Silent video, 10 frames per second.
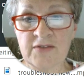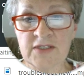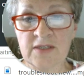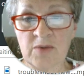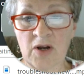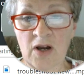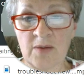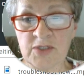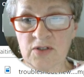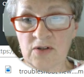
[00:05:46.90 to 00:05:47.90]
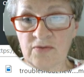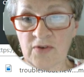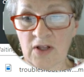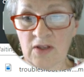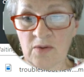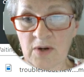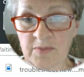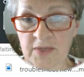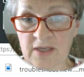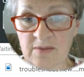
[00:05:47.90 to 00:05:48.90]
some optional
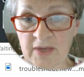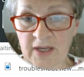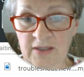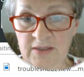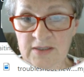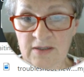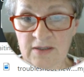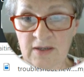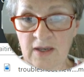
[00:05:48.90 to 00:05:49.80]
follow-up emails,